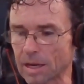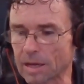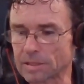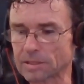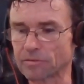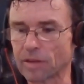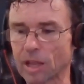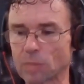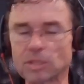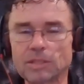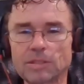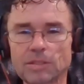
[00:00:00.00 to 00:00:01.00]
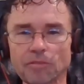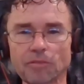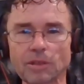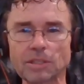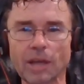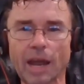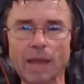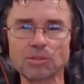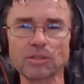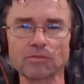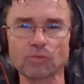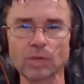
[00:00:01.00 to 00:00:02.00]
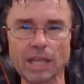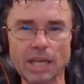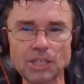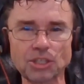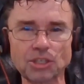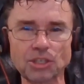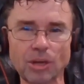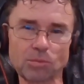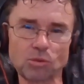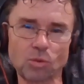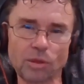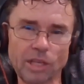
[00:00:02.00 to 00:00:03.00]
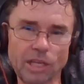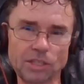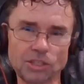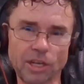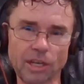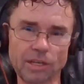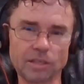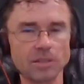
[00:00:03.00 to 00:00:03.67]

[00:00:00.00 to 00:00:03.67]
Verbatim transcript: uh, developed different types of relationships with each kid.